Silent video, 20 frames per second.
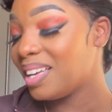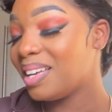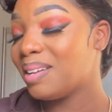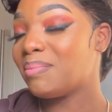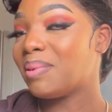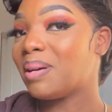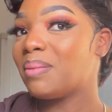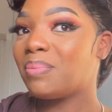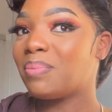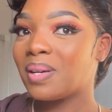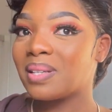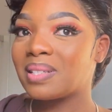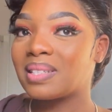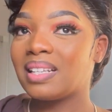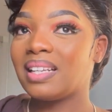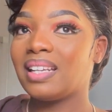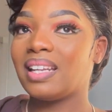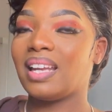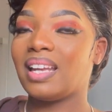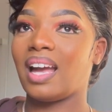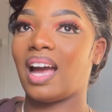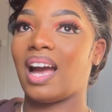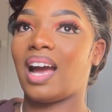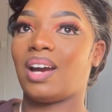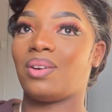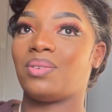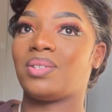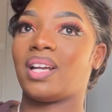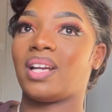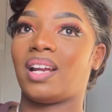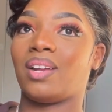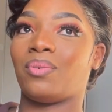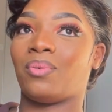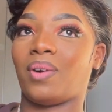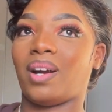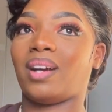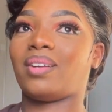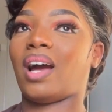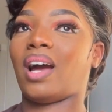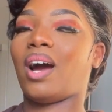But personally, I
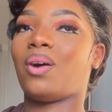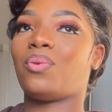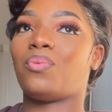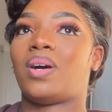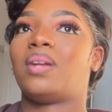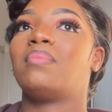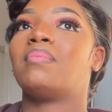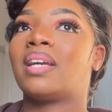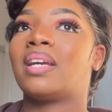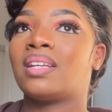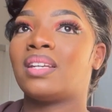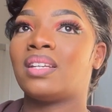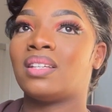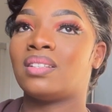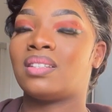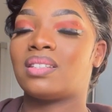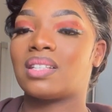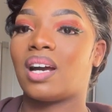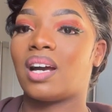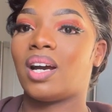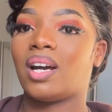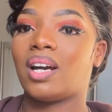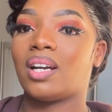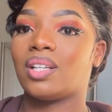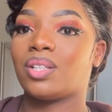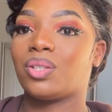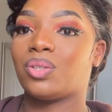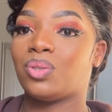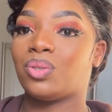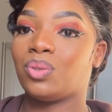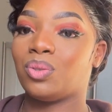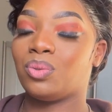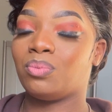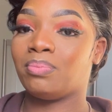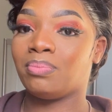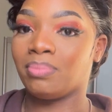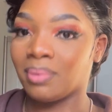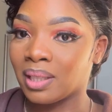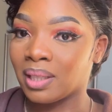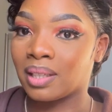want my kids to
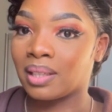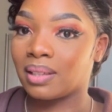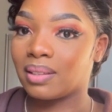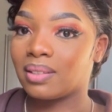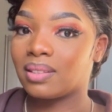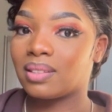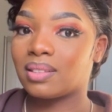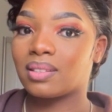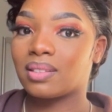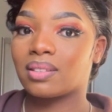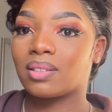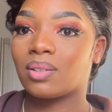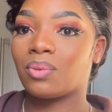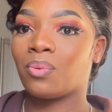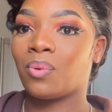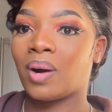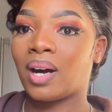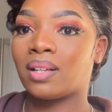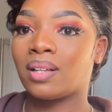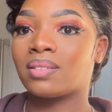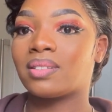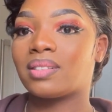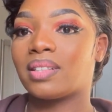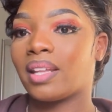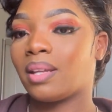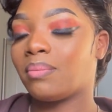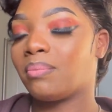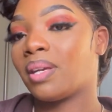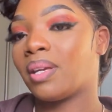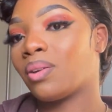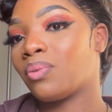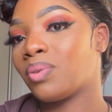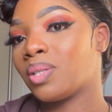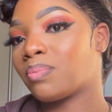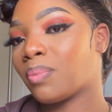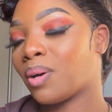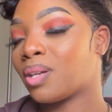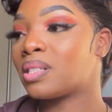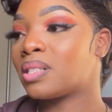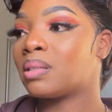be kids whilst they're being
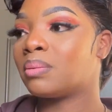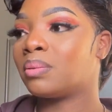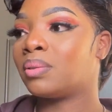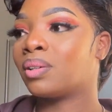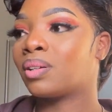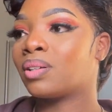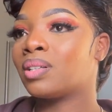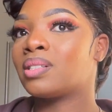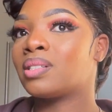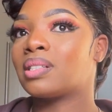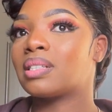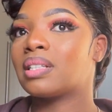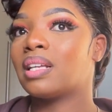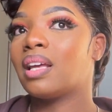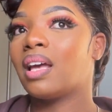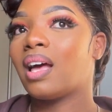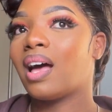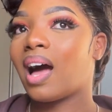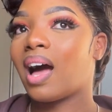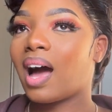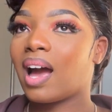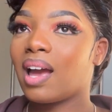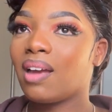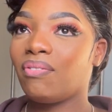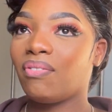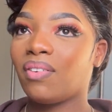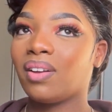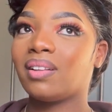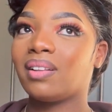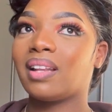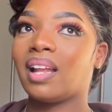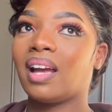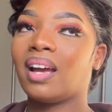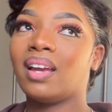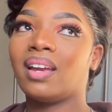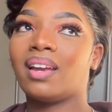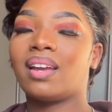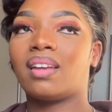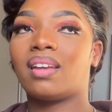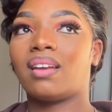responsible, because I felt
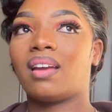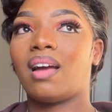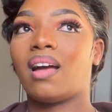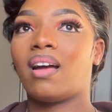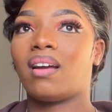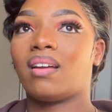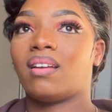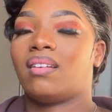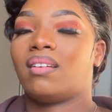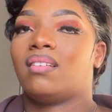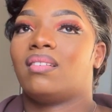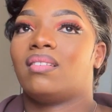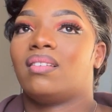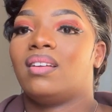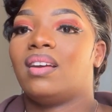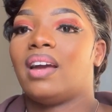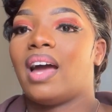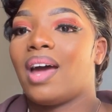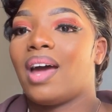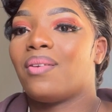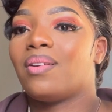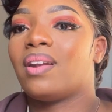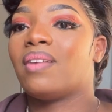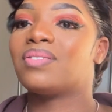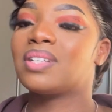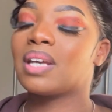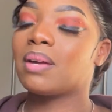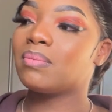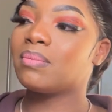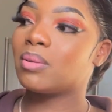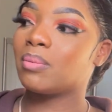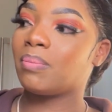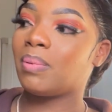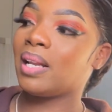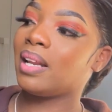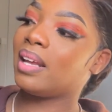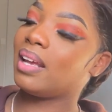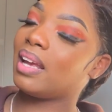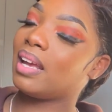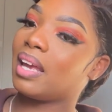like I don't have time to
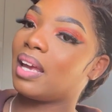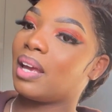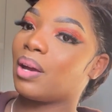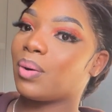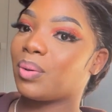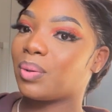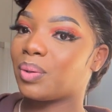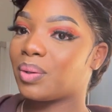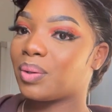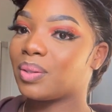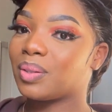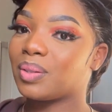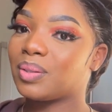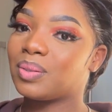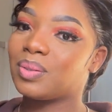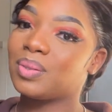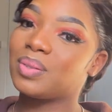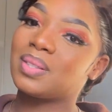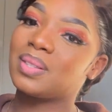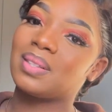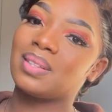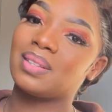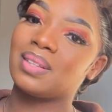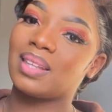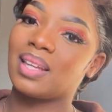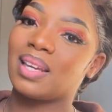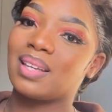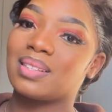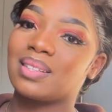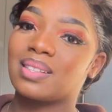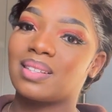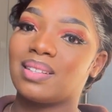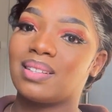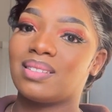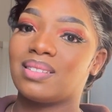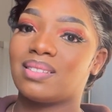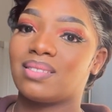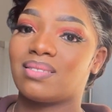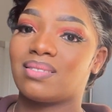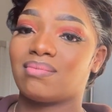play or do certain things
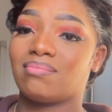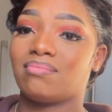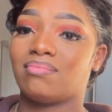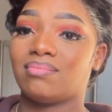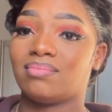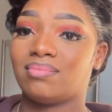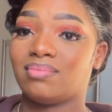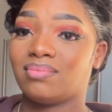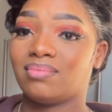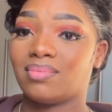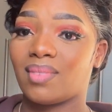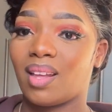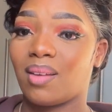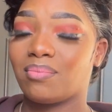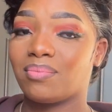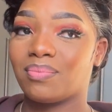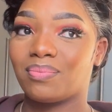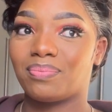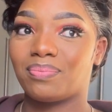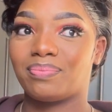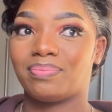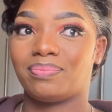because I'm